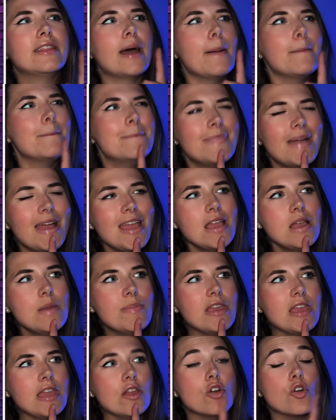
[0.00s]
that
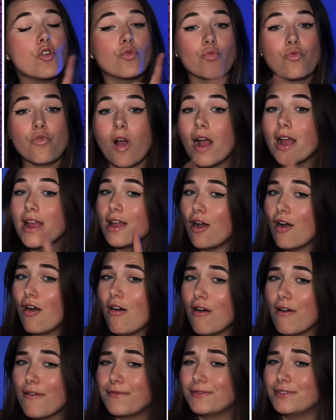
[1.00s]
maybe right
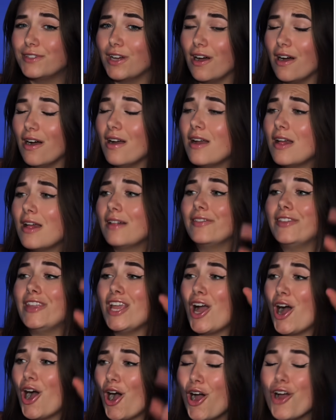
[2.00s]
after
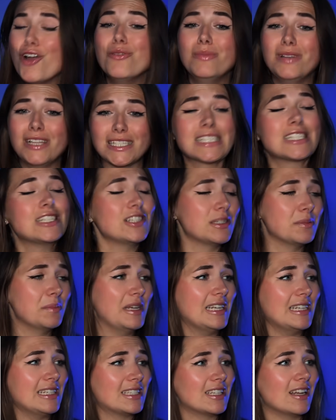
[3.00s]
the homelessness
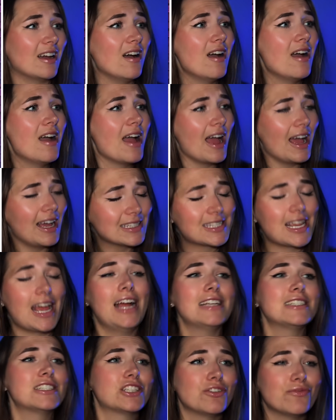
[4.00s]
minister has
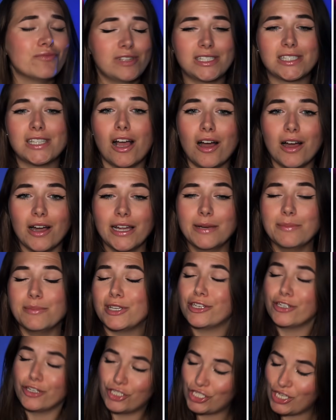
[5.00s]
had to resign
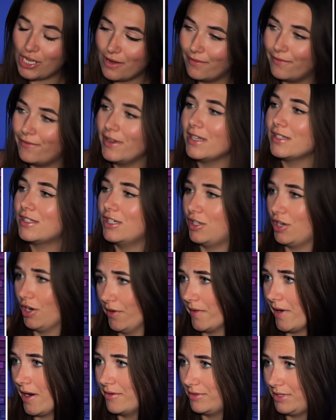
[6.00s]
because she evicted
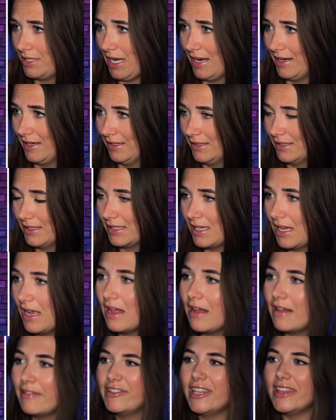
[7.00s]
her own tenants,
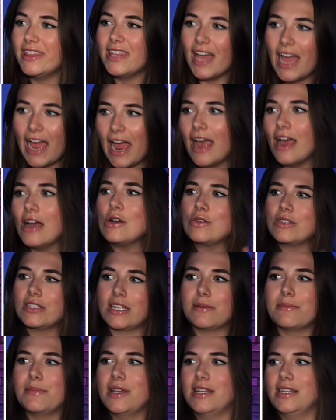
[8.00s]
that the
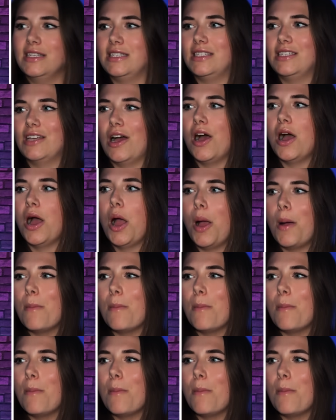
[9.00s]
housing minister